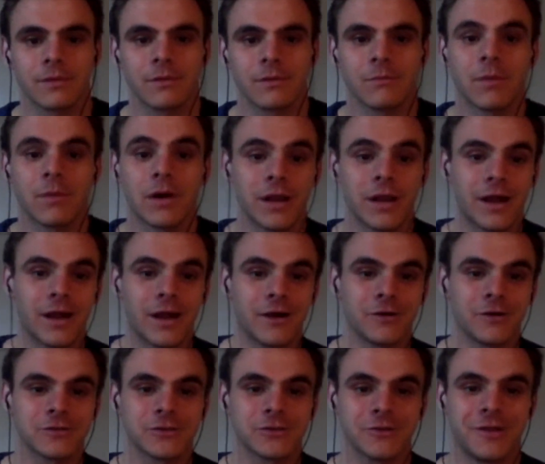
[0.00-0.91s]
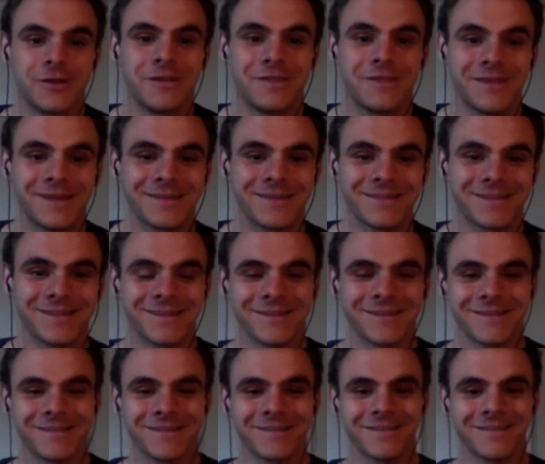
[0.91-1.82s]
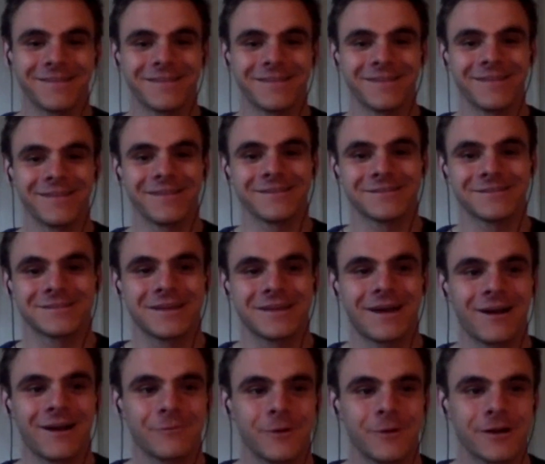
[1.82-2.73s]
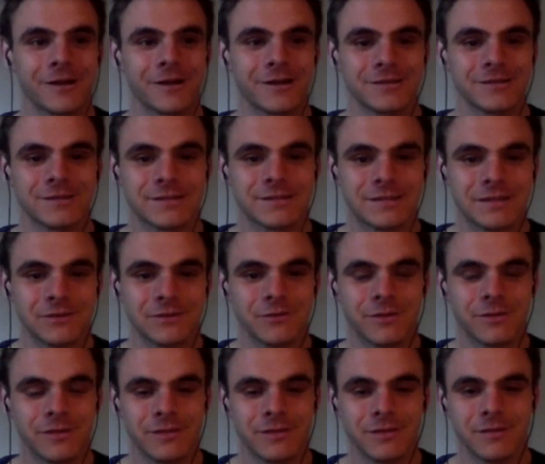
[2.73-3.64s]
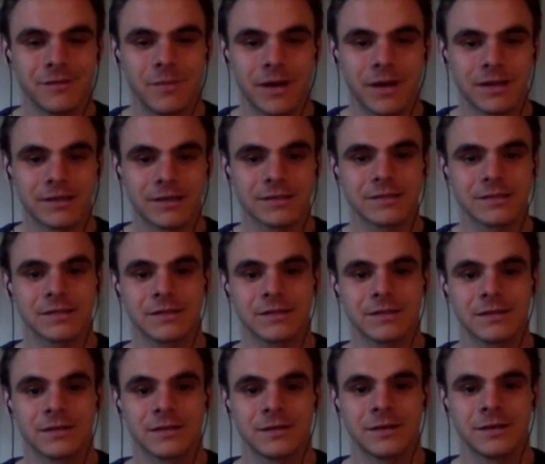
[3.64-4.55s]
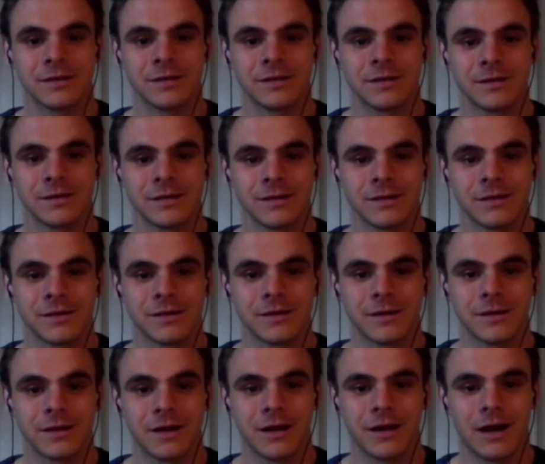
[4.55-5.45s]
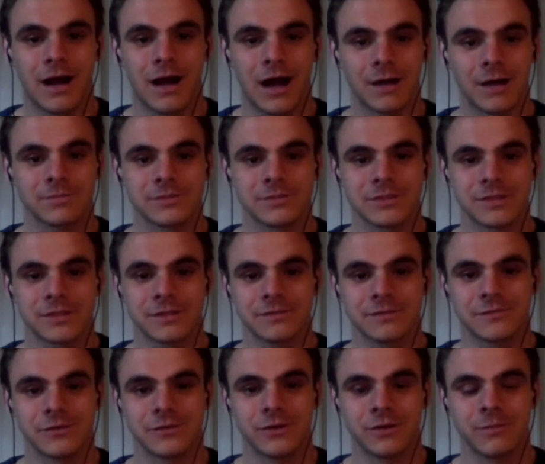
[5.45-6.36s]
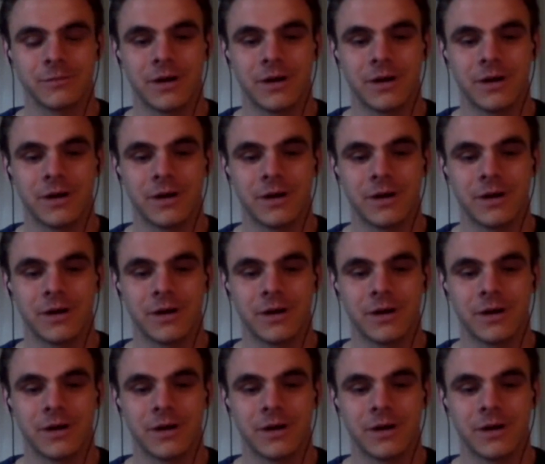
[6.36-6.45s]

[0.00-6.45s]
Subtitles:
But I also think that the stock market is still the best option for your